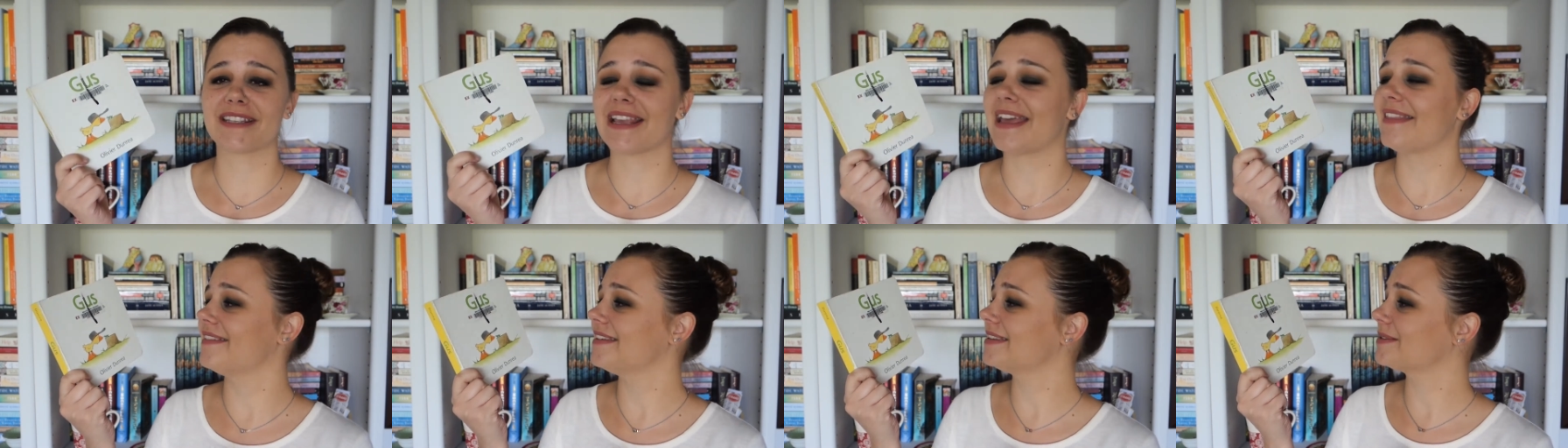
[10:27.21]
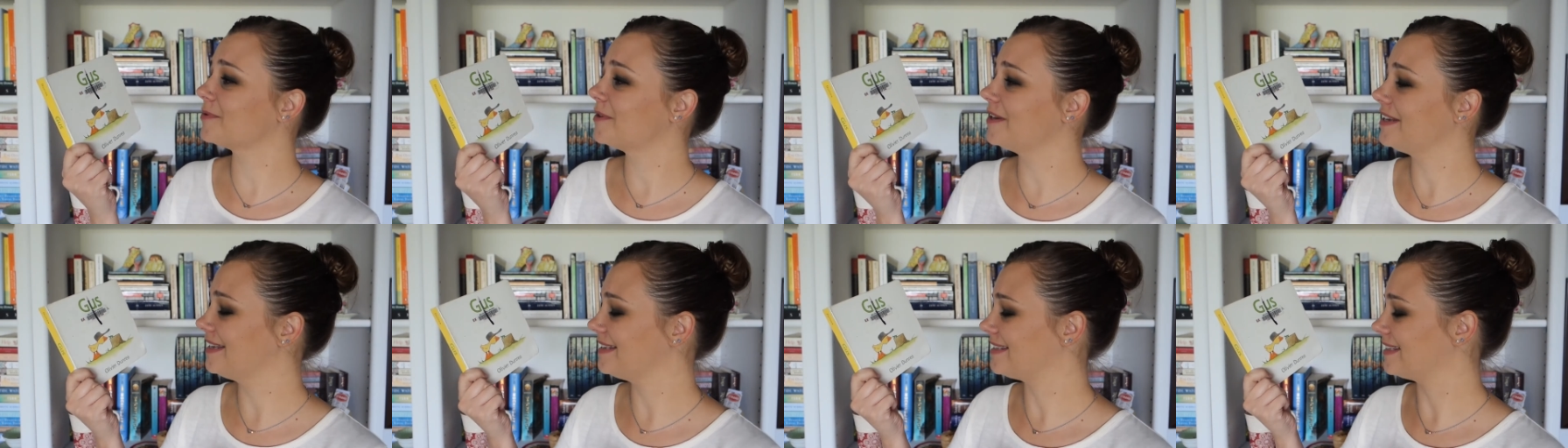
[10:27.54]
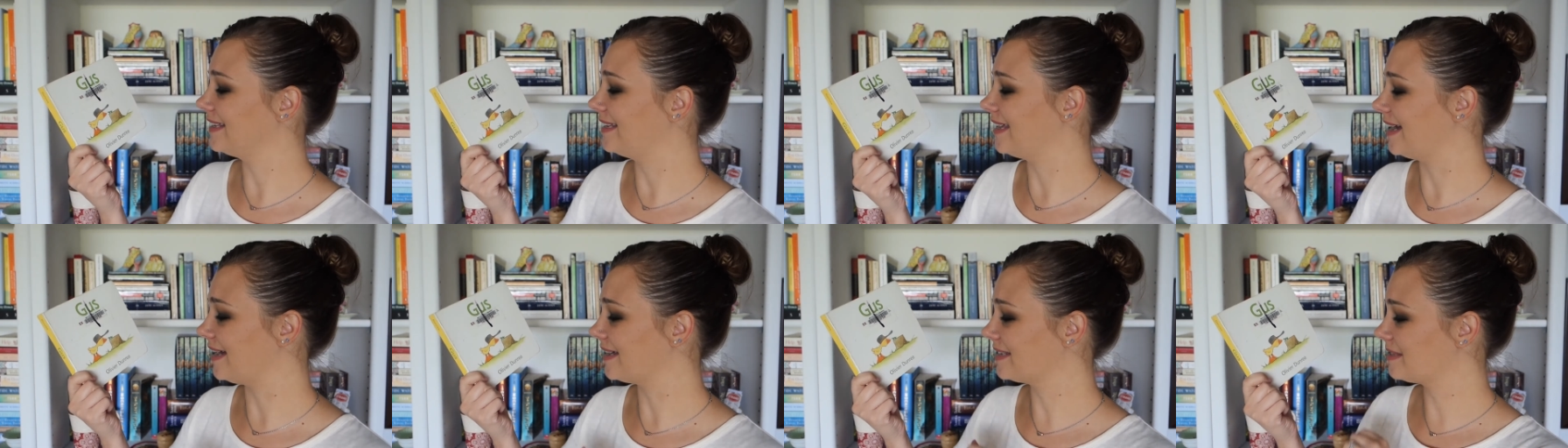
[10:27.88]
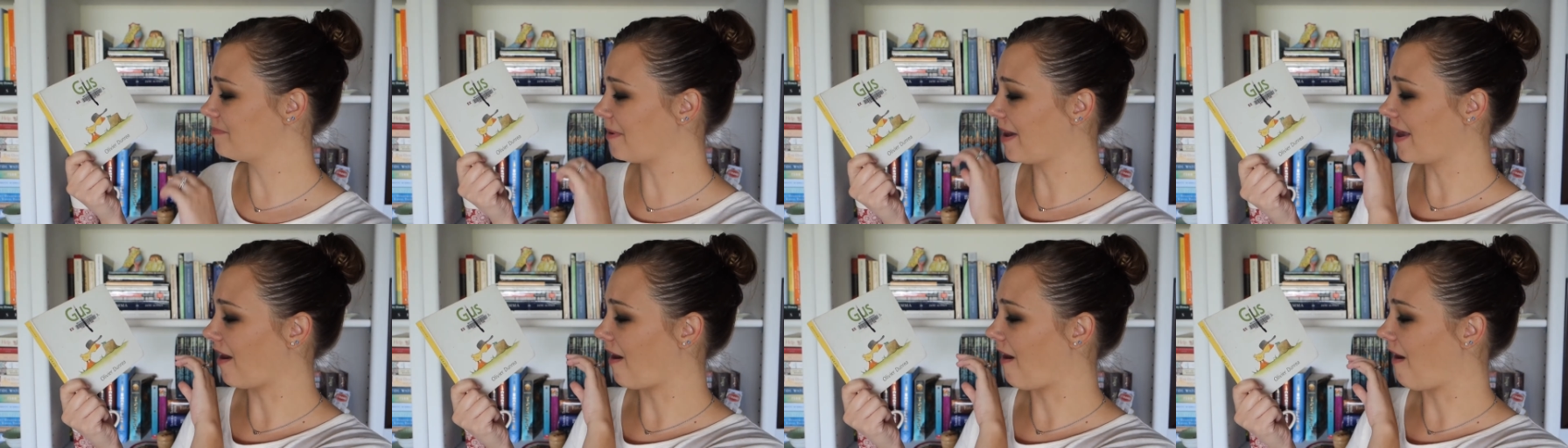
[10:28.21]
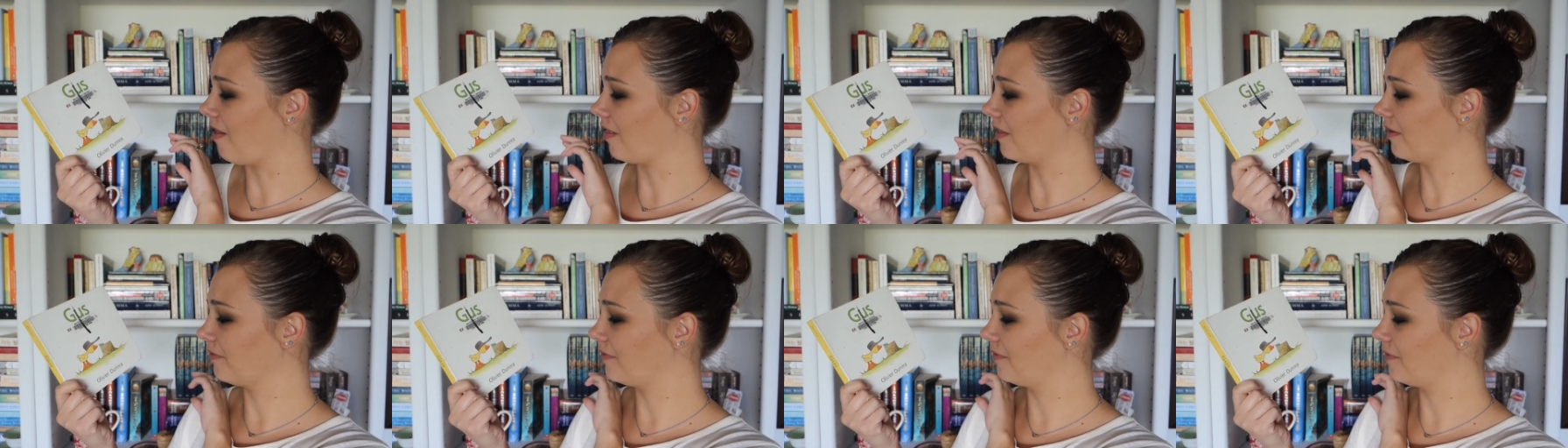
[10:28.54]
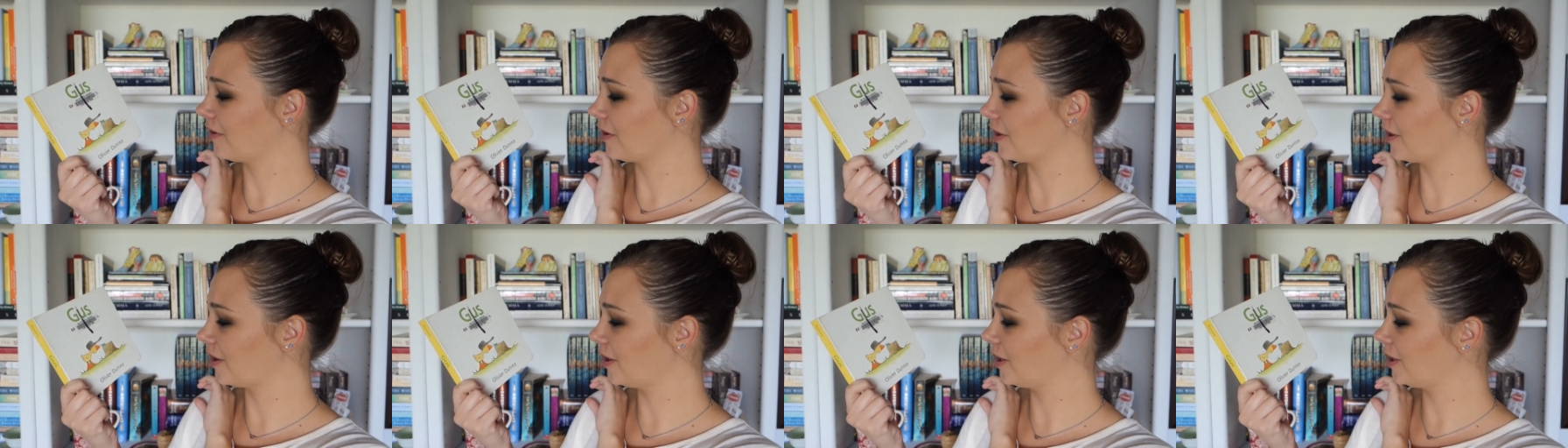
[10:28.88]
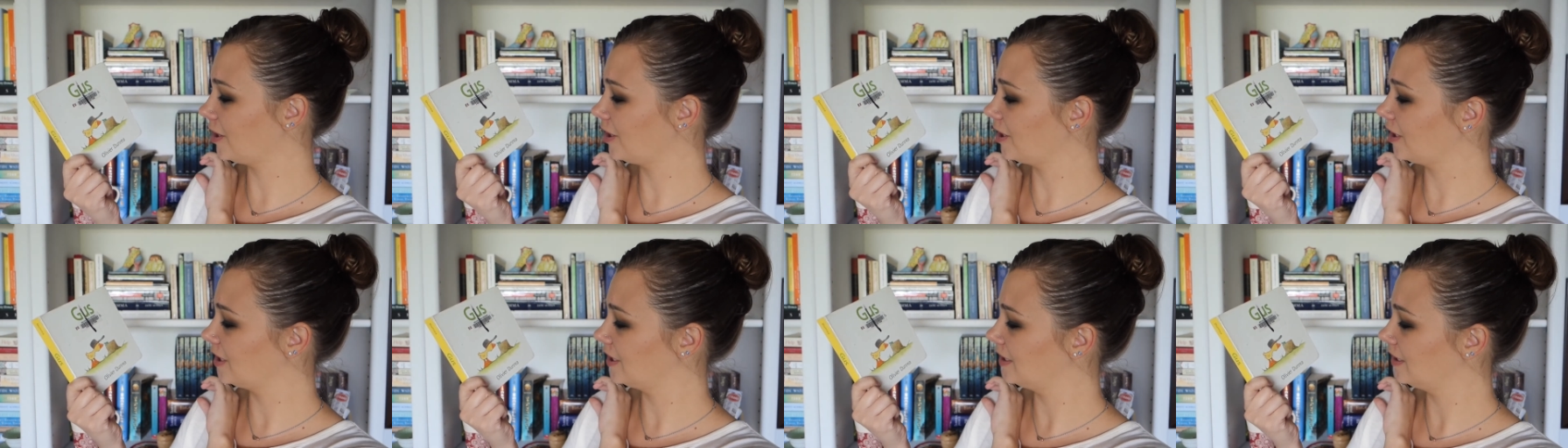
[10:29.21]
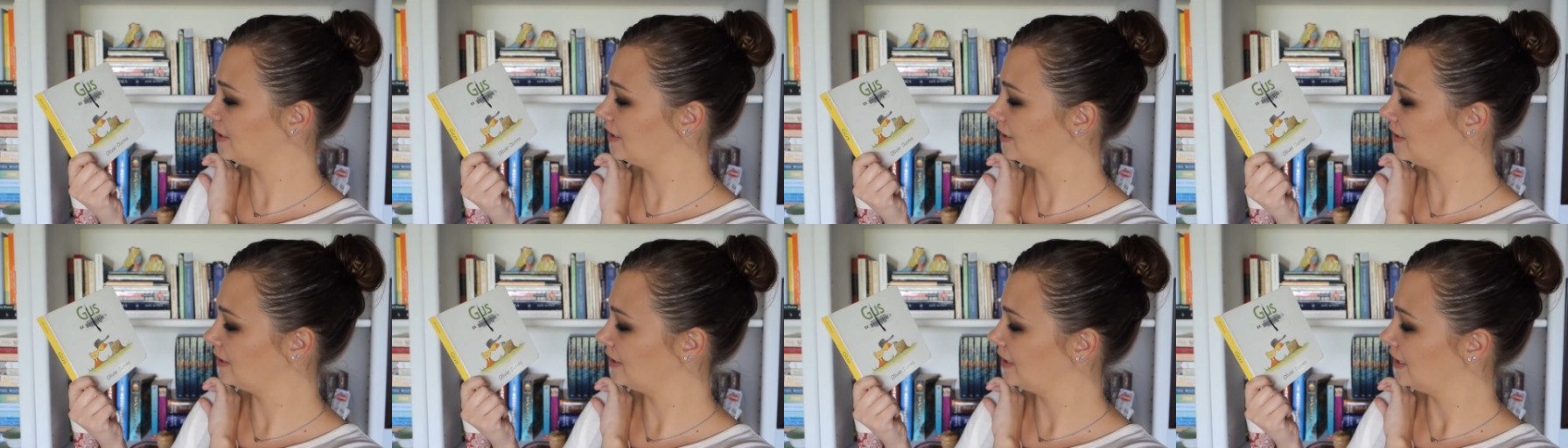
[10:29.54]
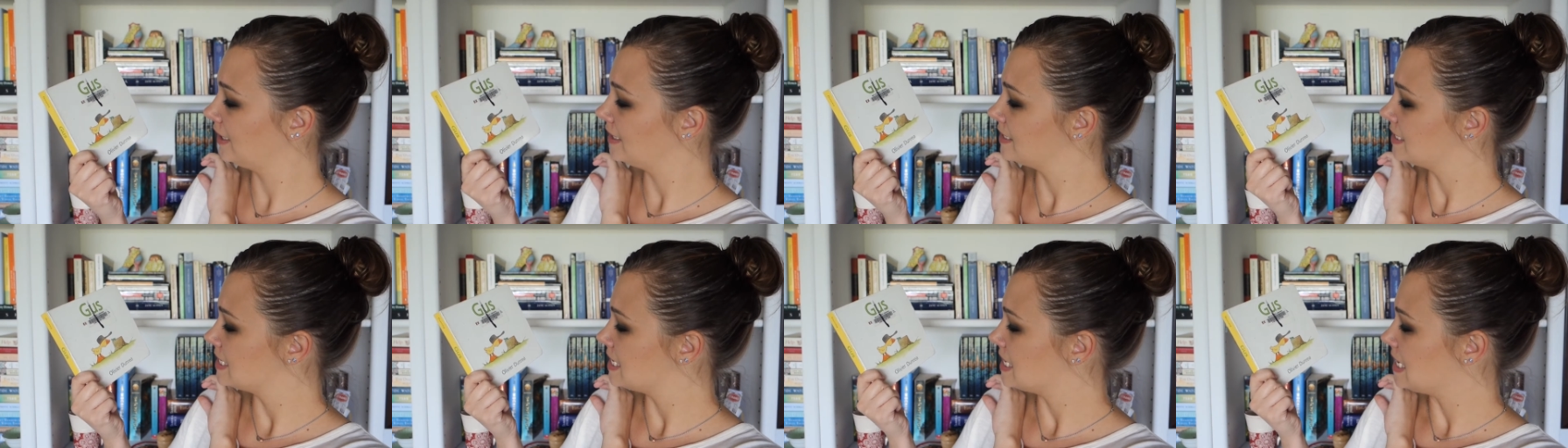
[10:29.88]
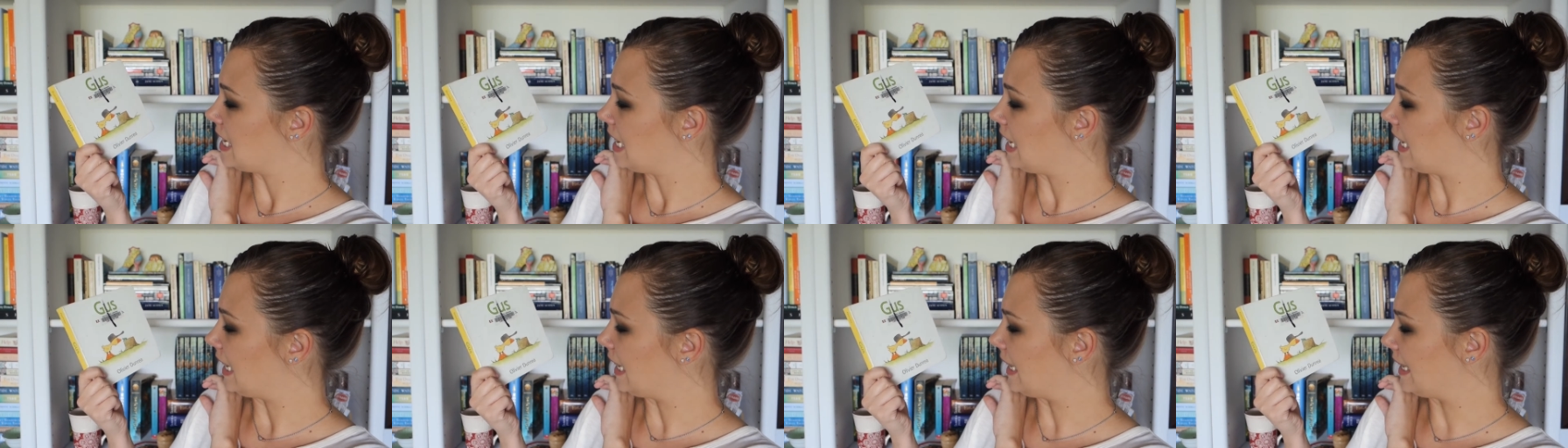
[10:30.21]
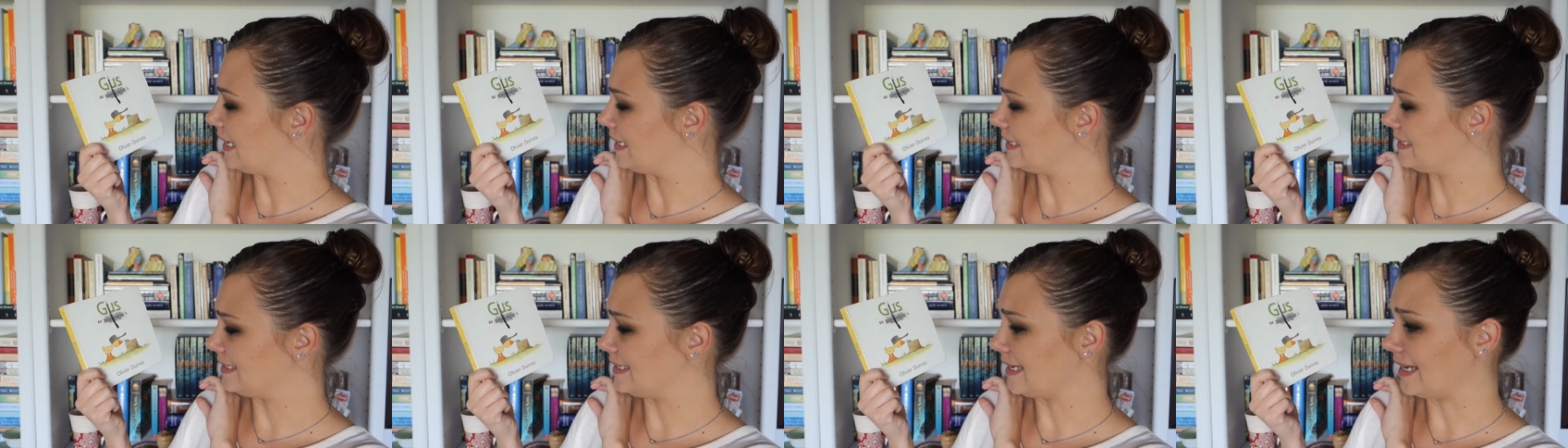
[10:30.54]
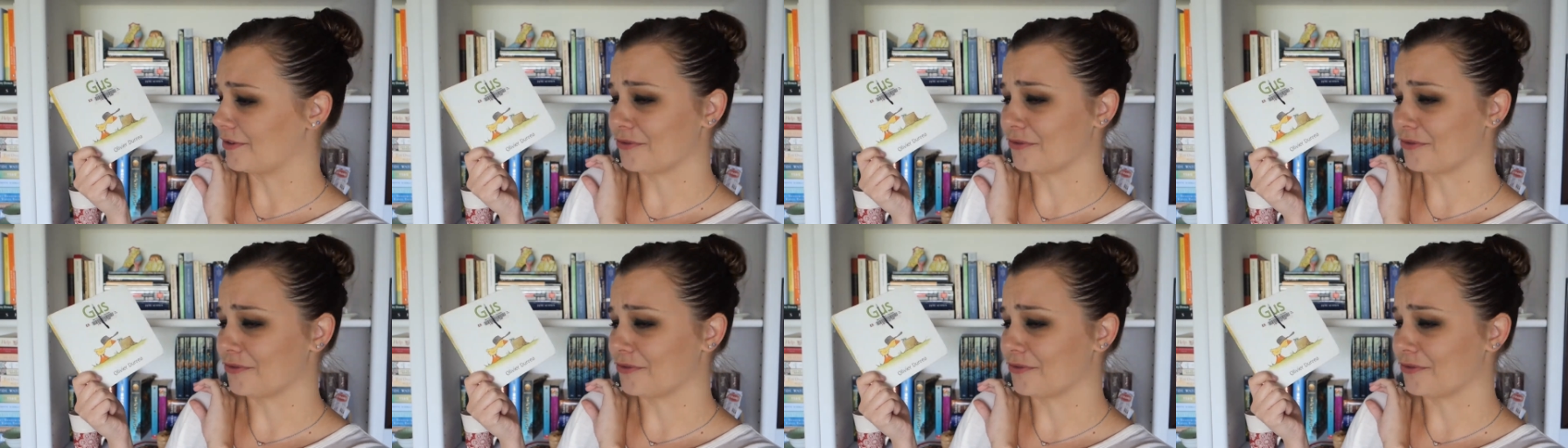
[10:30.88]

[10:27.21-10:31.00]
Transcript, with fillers: And this one is Gus by Oliver uh,